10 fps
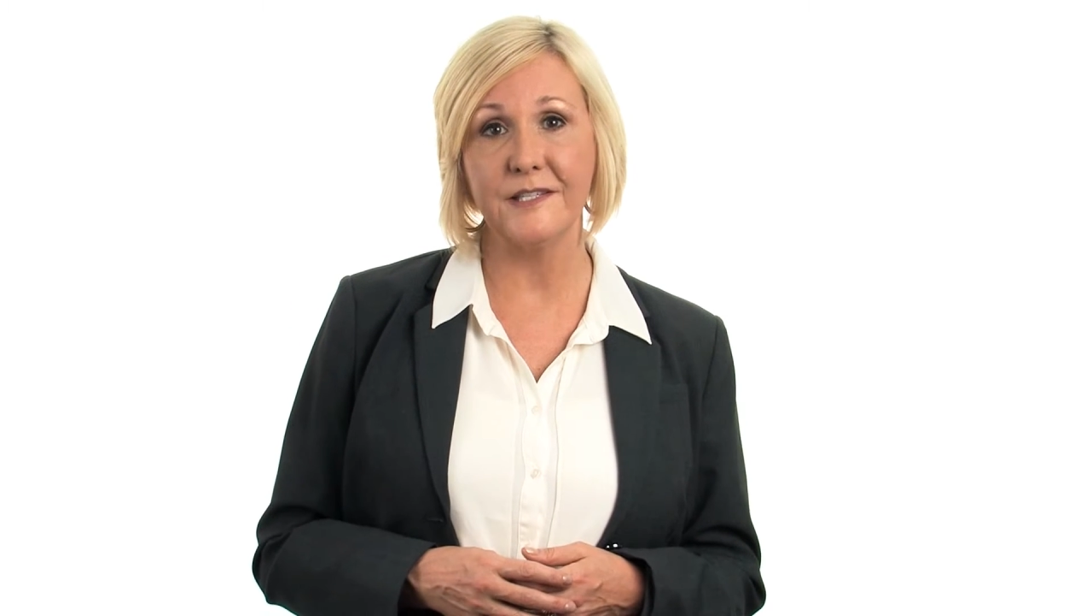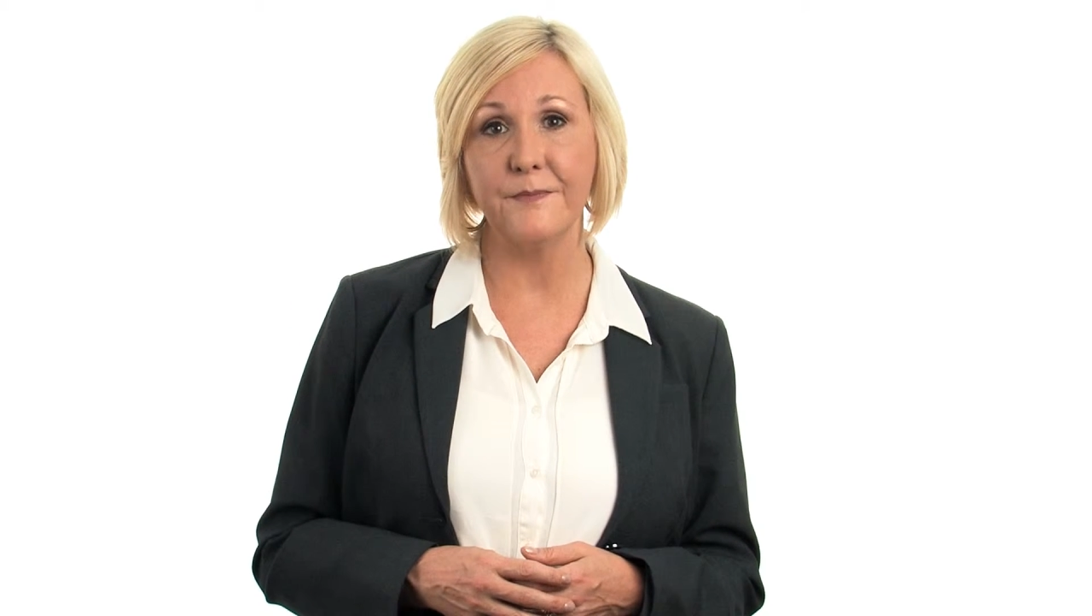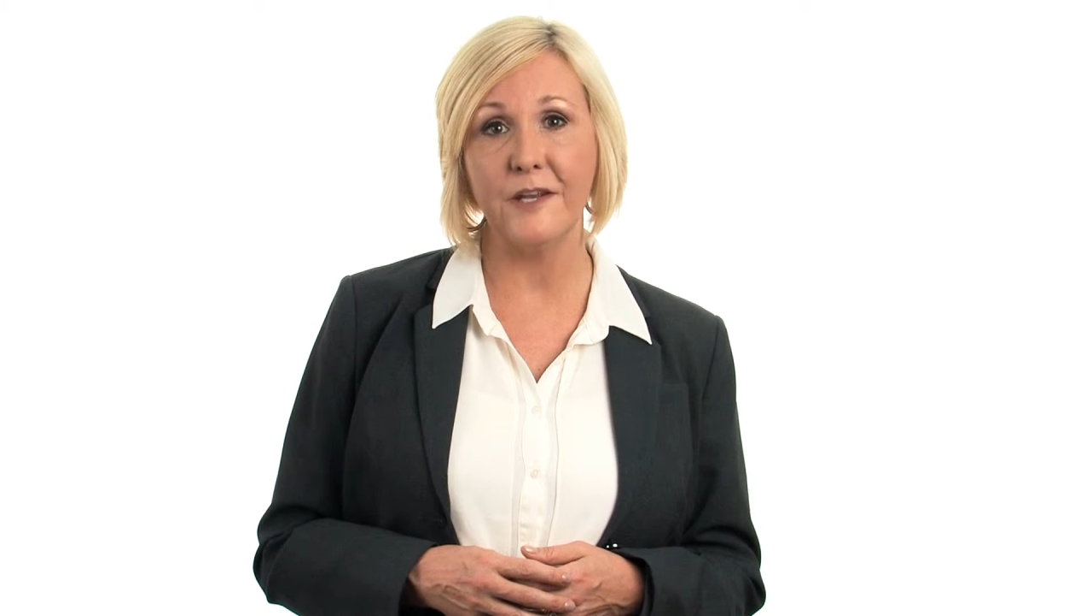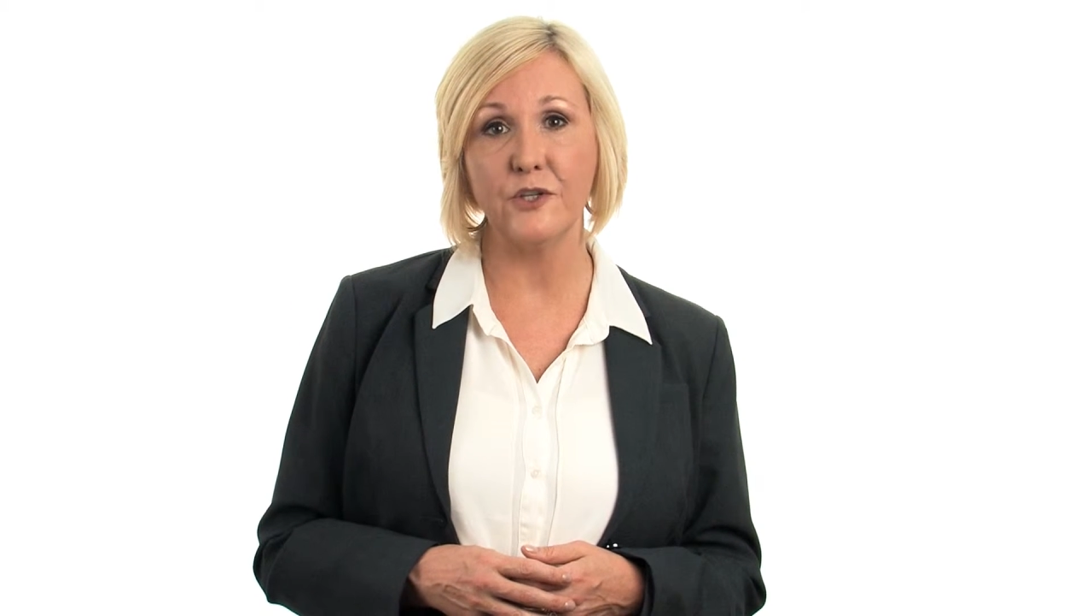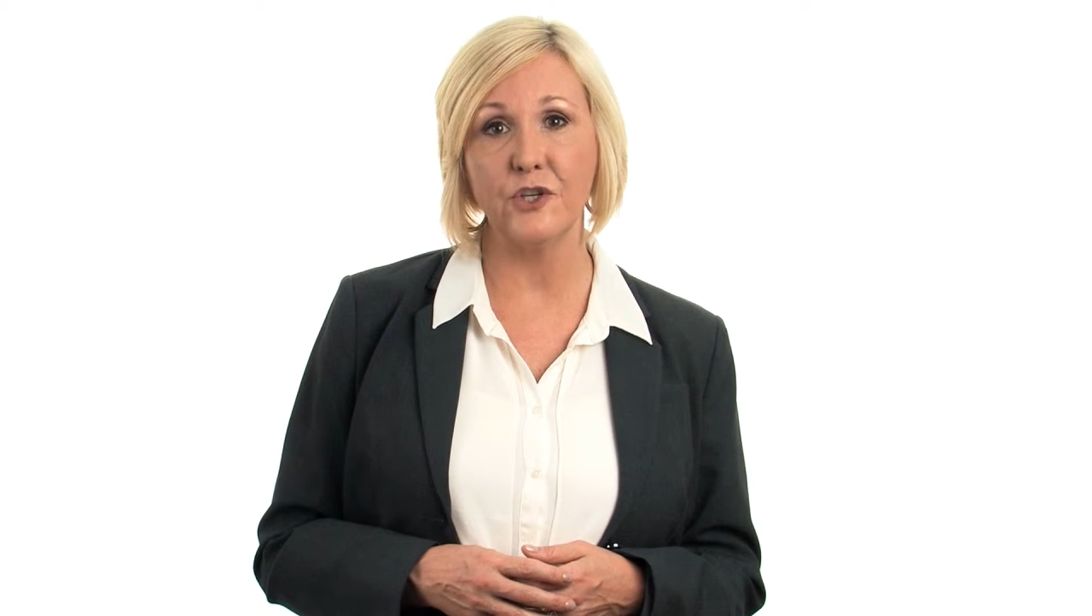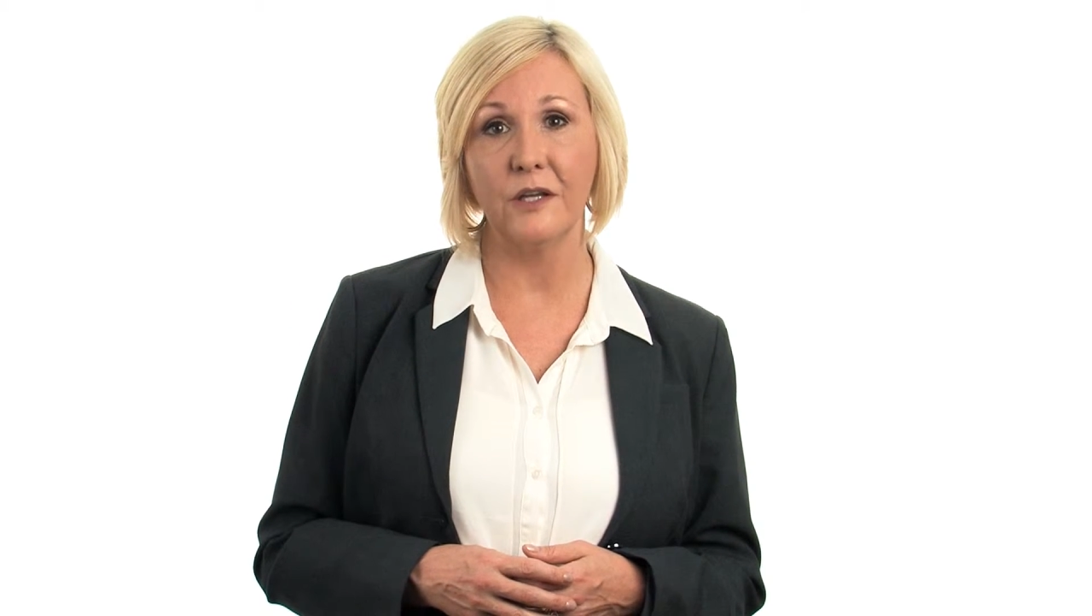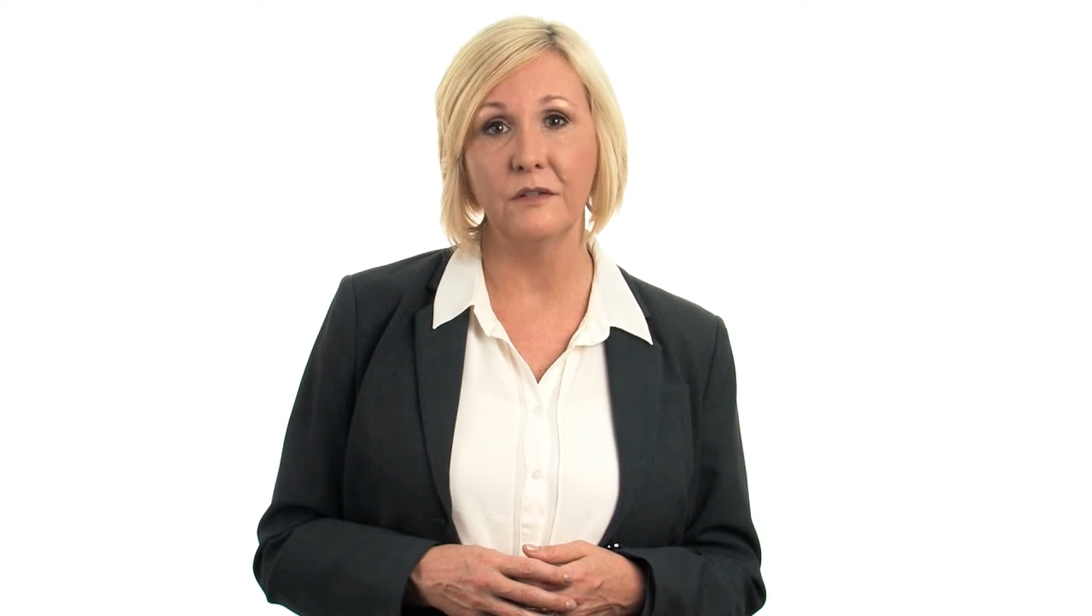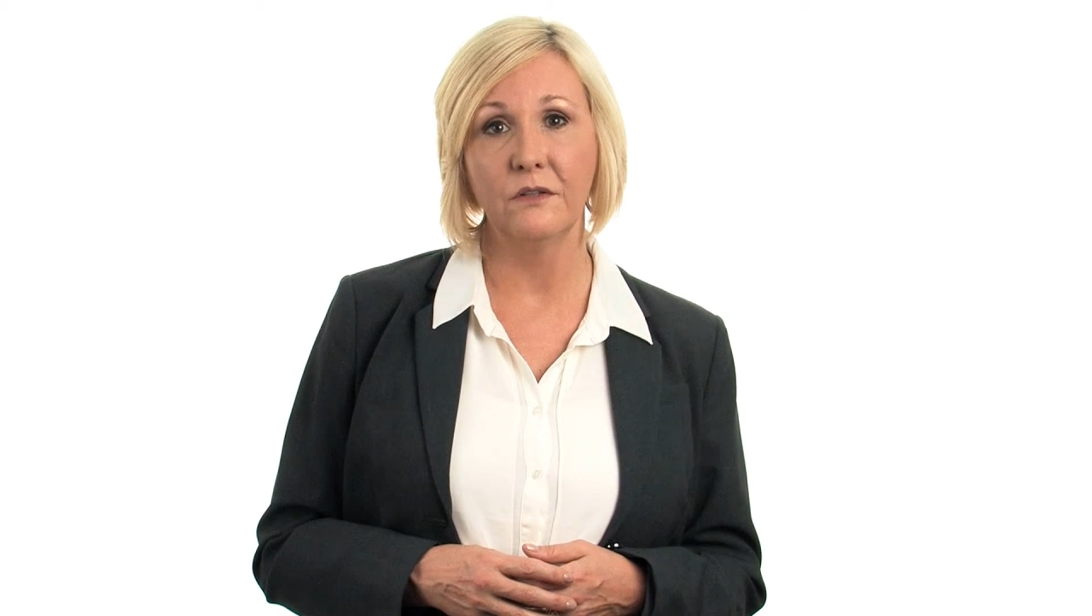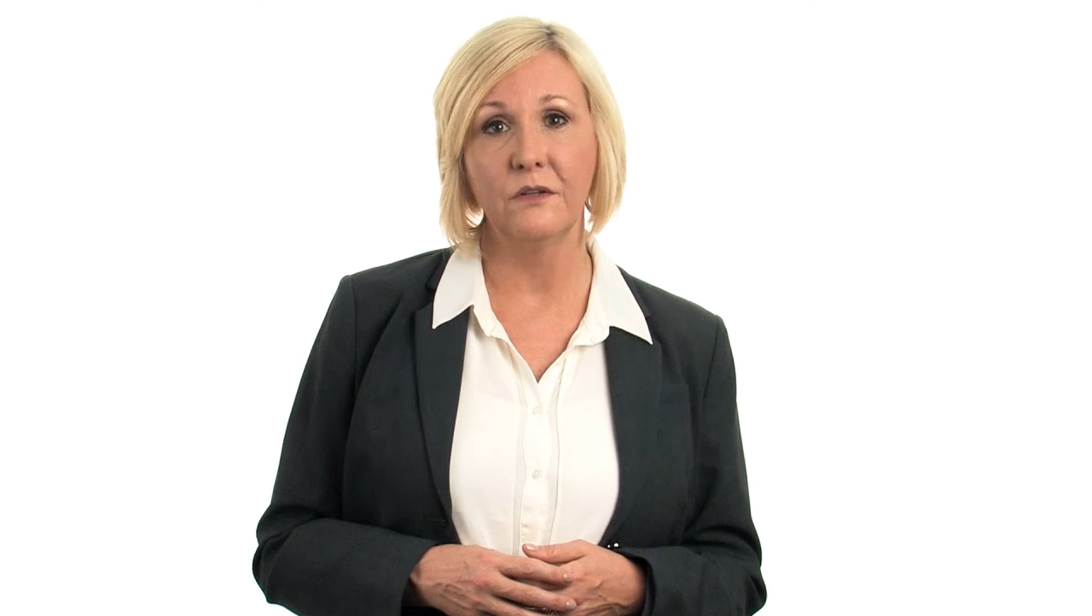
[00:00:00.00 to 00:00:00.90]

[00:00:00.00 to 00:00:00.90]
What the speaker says: dementia.